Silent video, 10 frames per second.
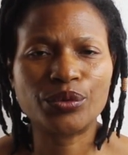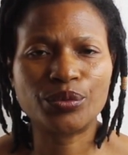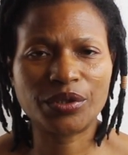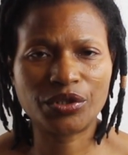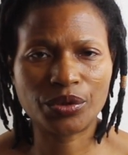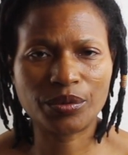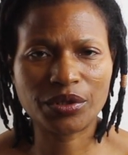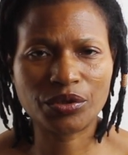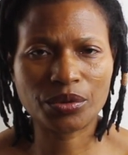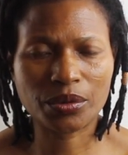with your
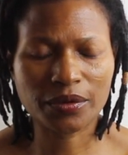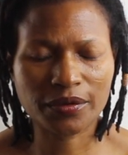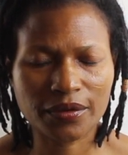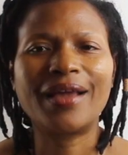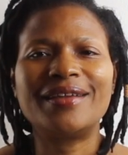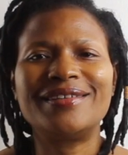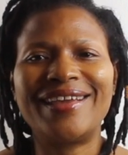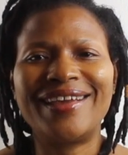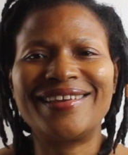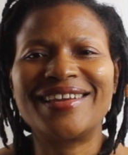rituals.
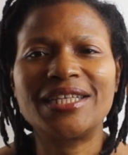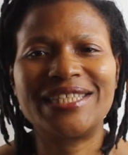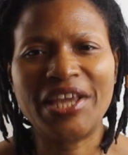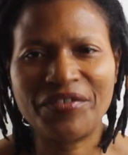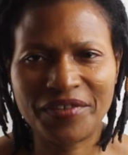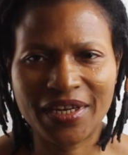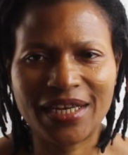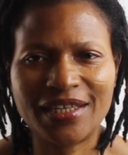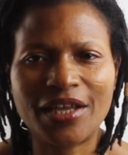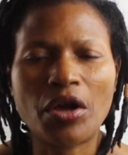Then
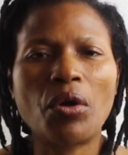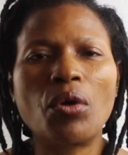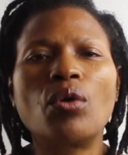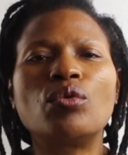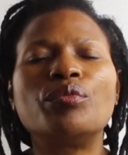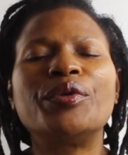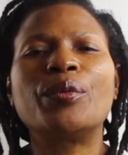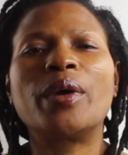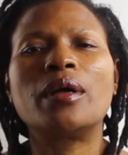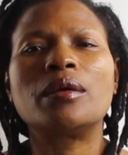definitely all will be
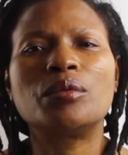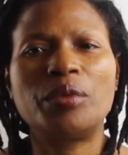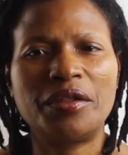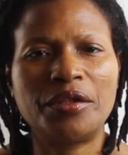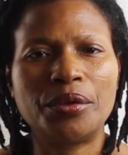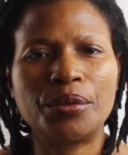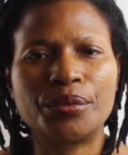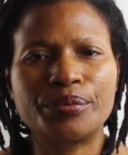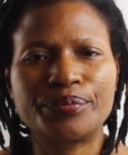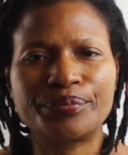well with you.
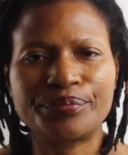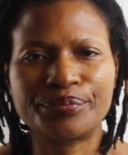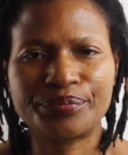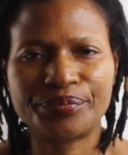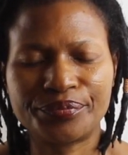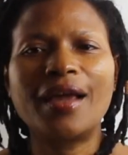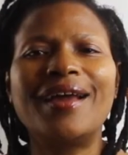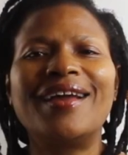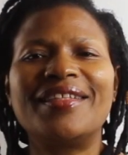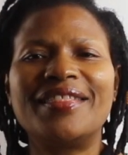
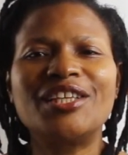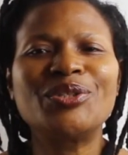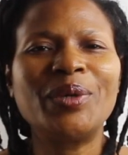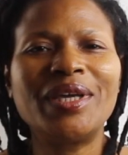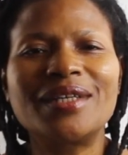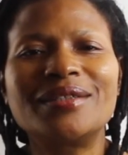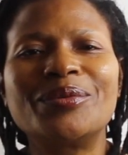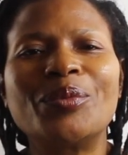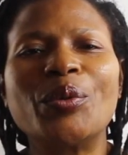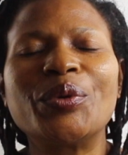This week,
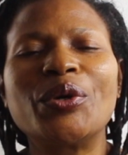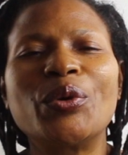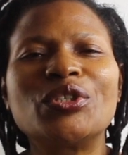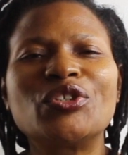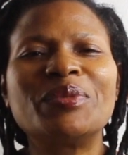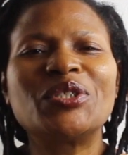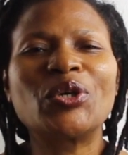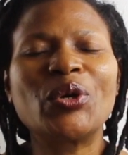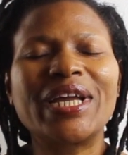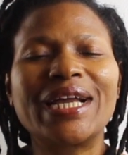what we're going to be
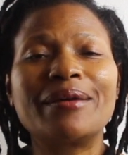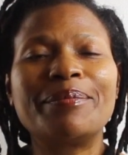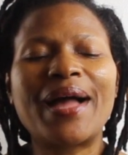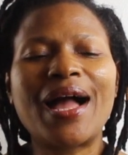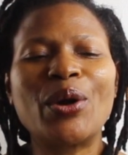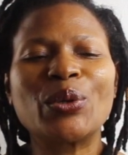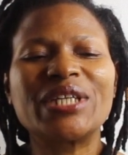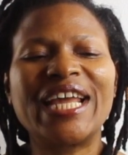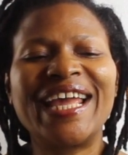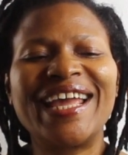talking about
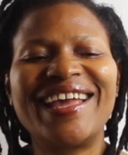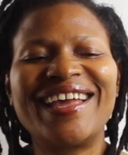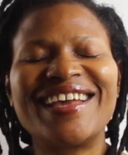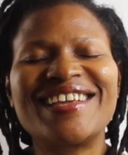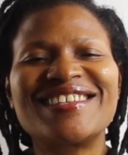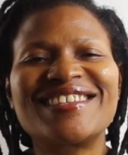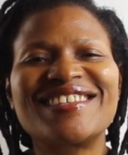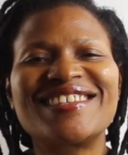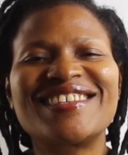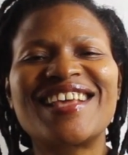
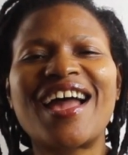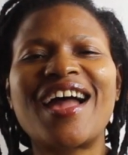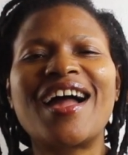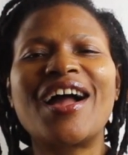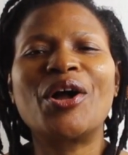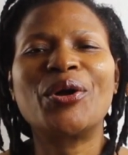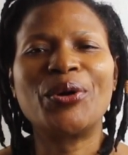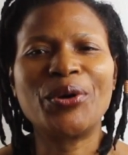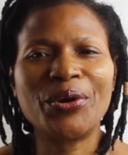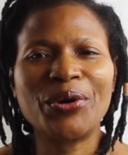is
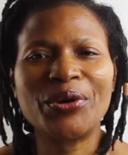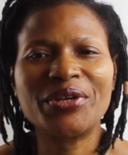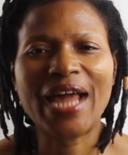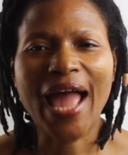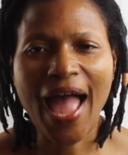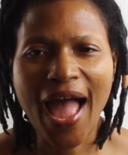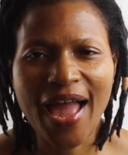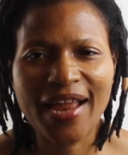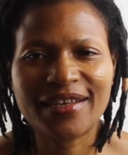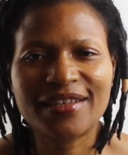God
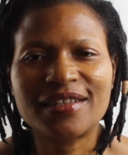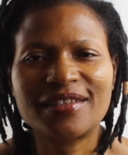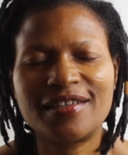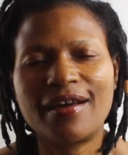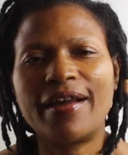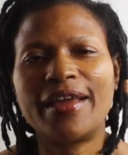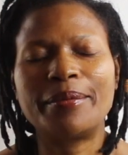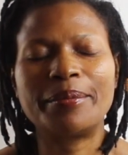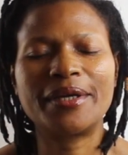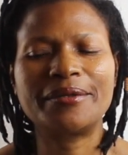and time.